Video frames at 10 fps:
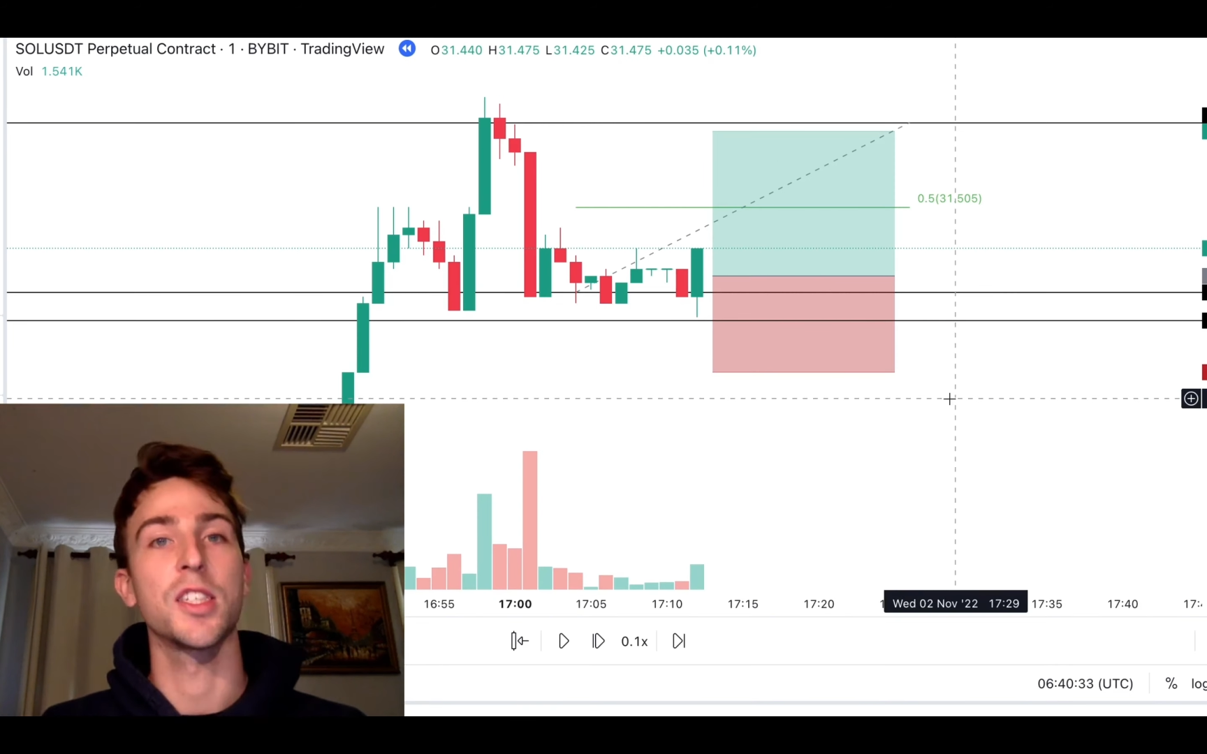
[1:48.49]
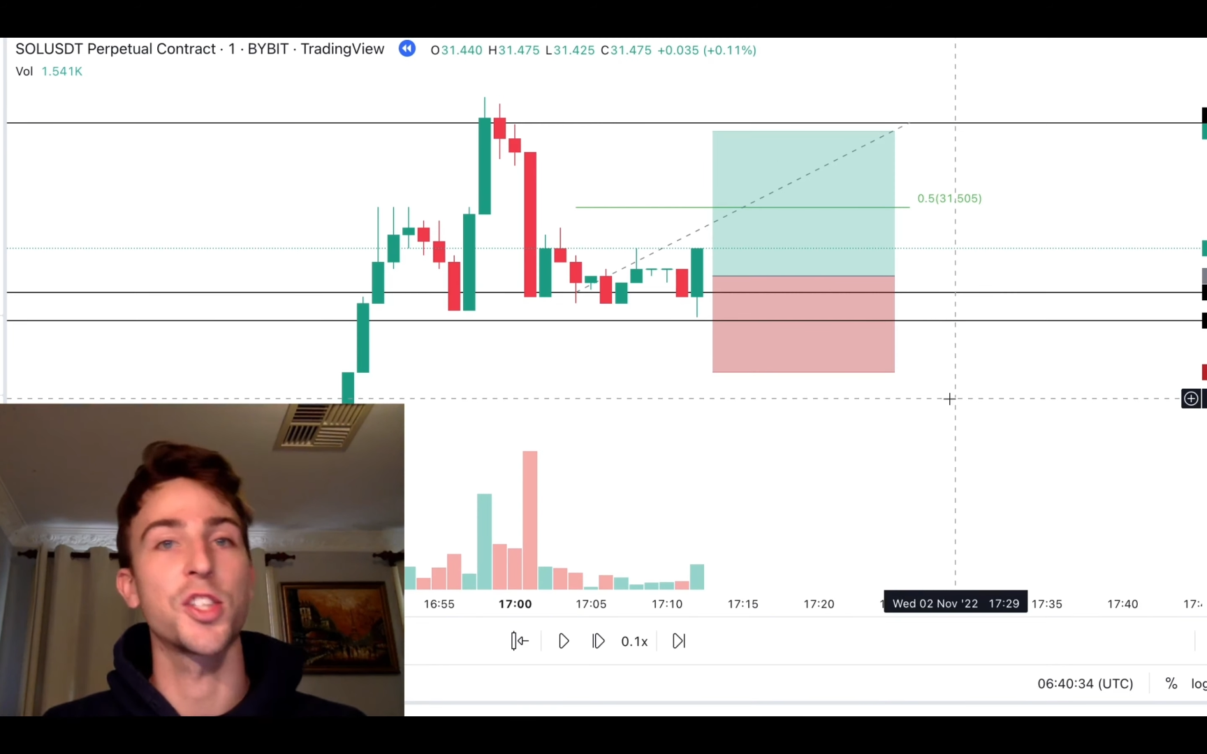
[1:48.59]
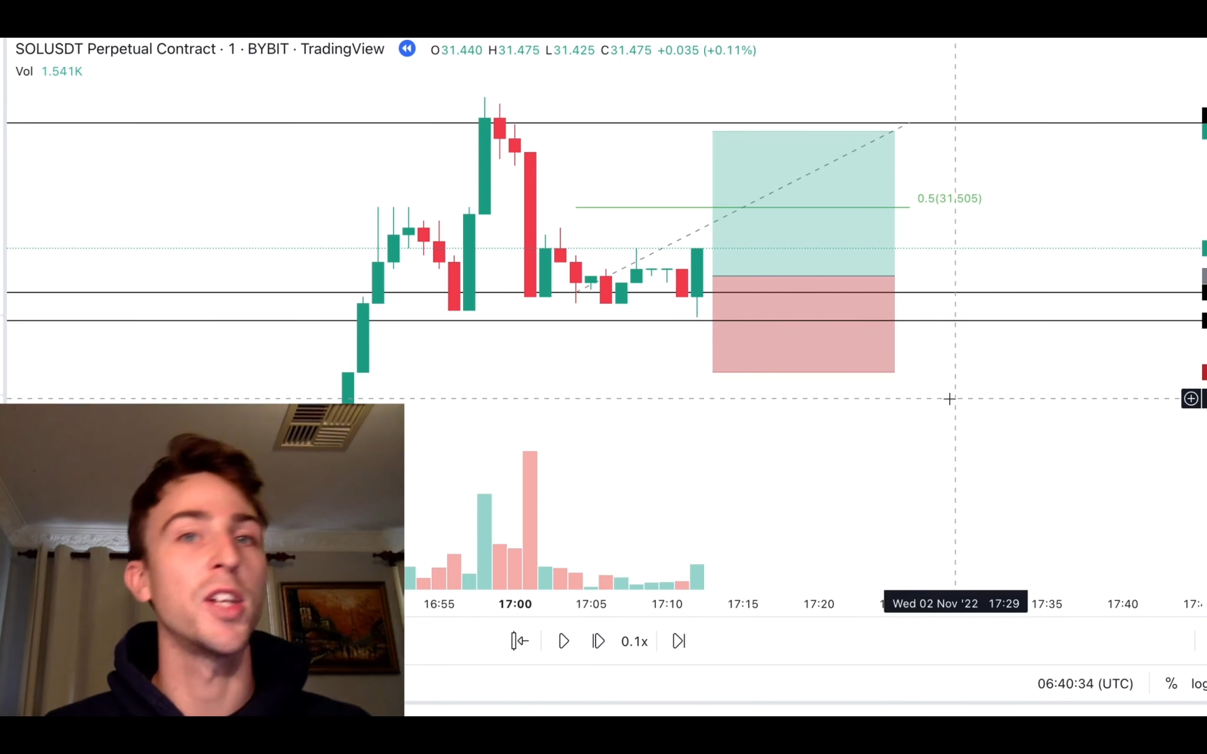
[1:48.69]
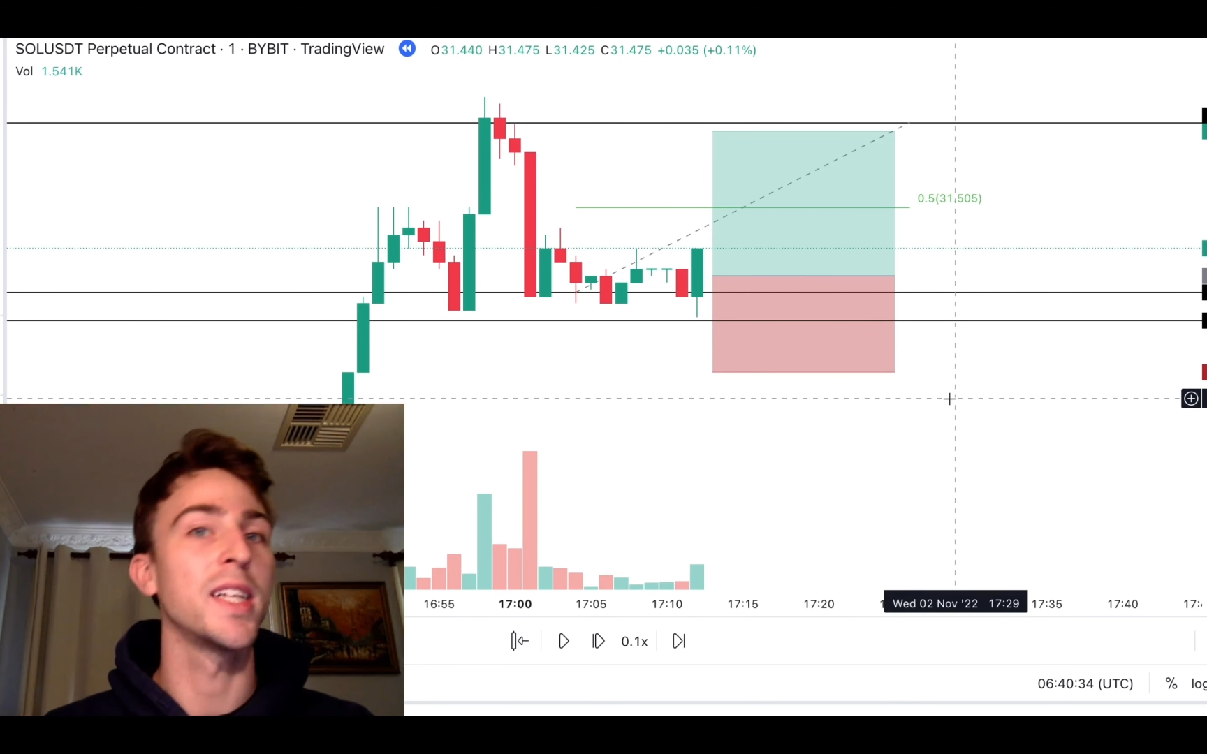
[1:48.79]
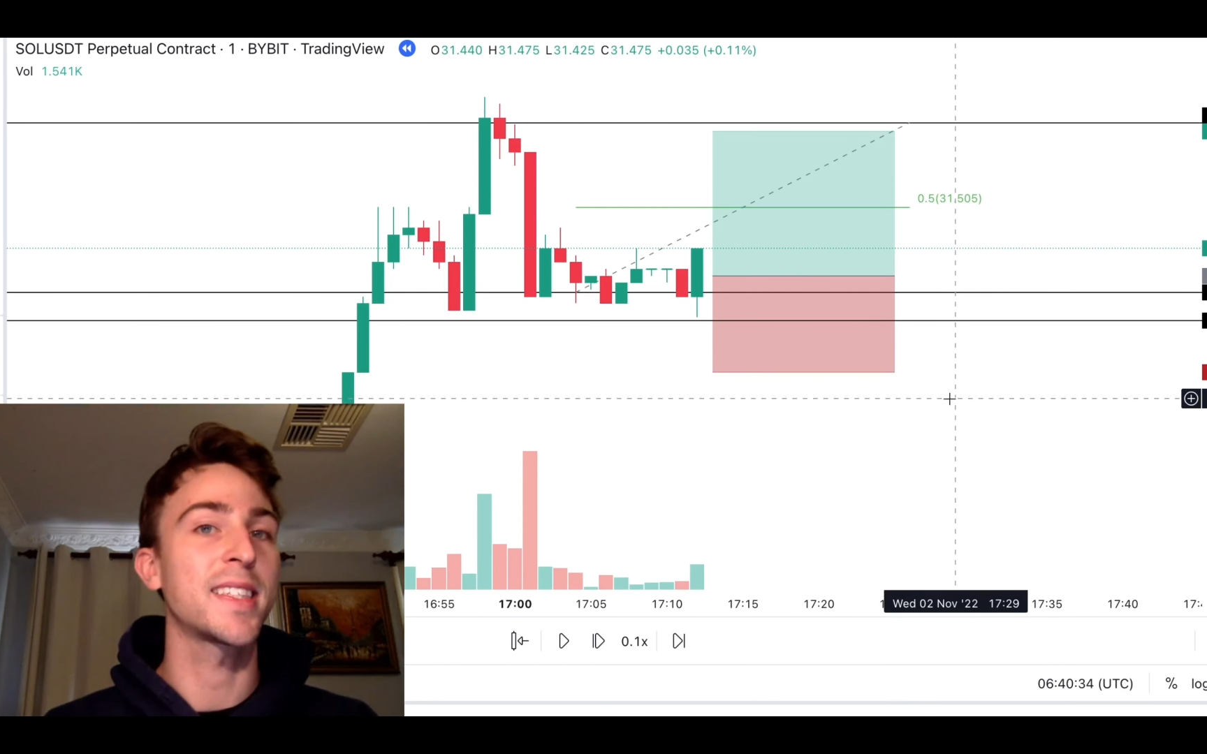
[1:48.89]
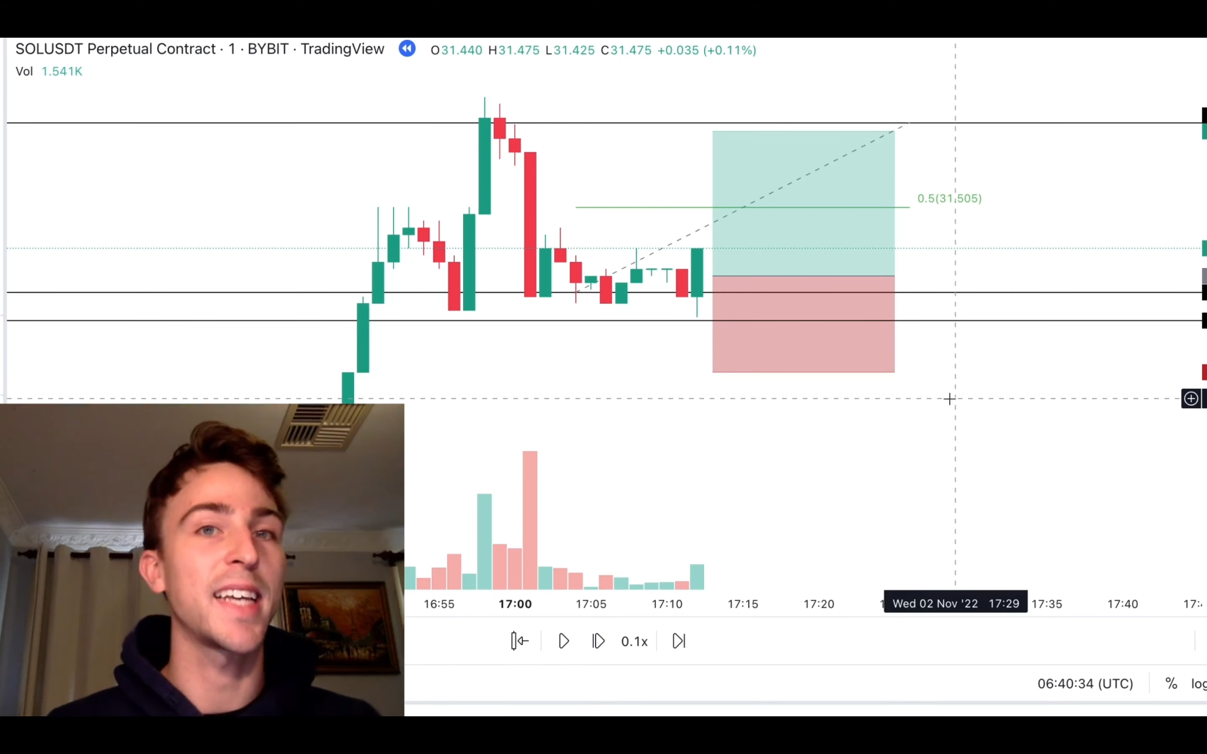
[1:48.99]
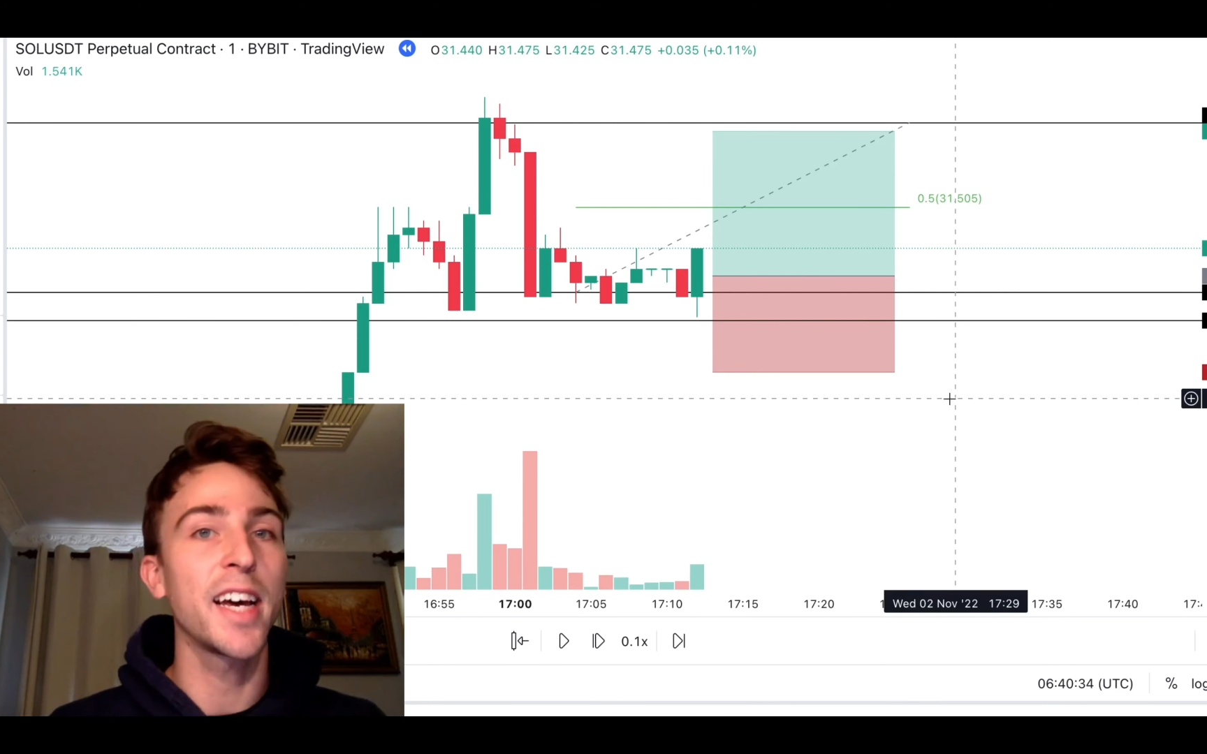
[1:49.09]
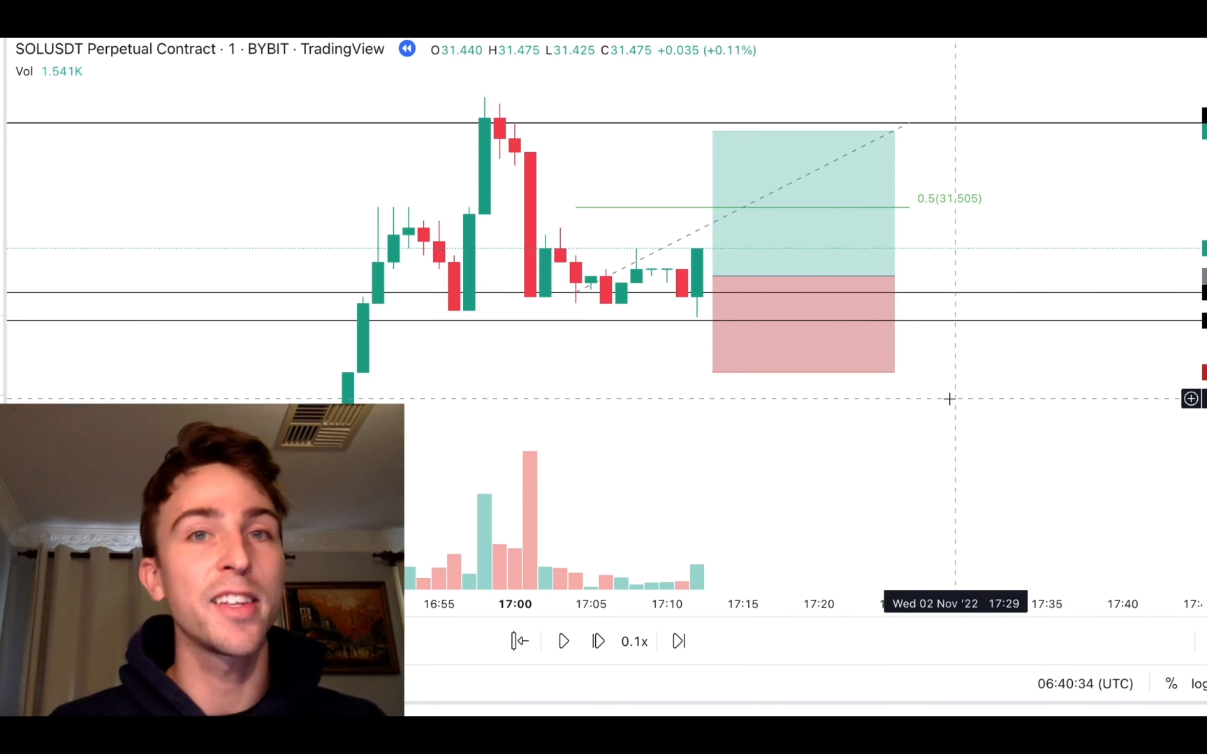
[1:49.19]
So let's see how